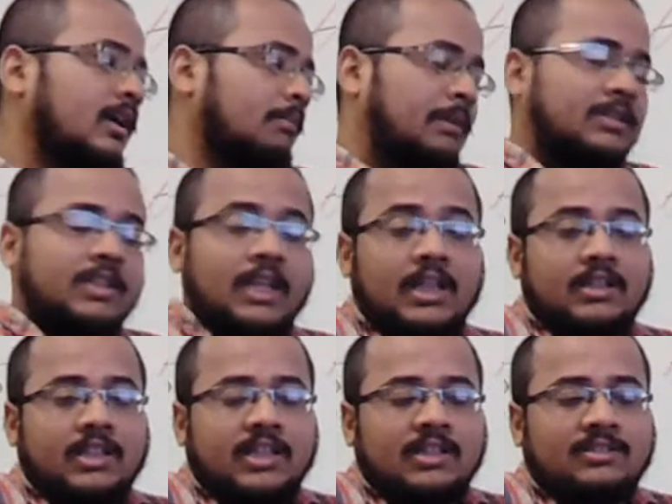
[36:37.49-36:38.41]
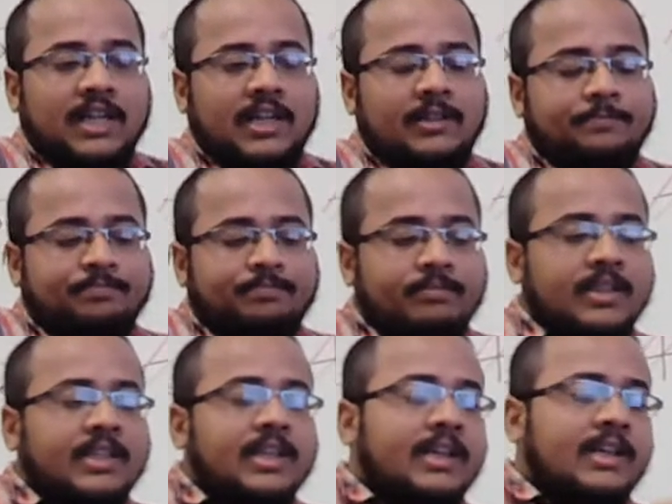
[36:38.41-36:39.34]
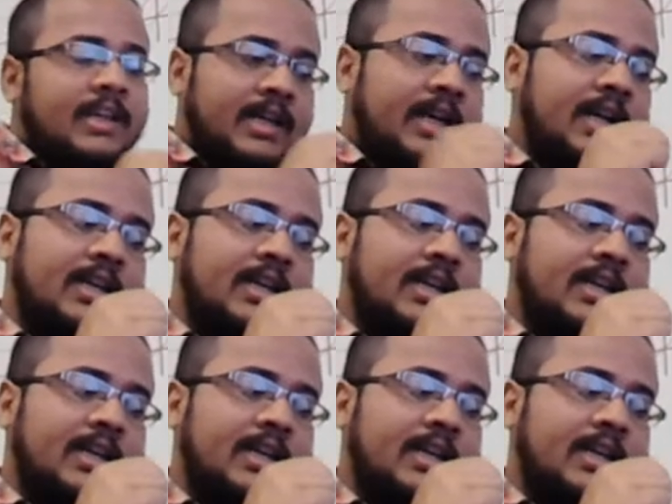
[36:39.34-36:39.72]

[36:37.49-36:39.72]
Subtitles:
Basically, the thing is that recurrent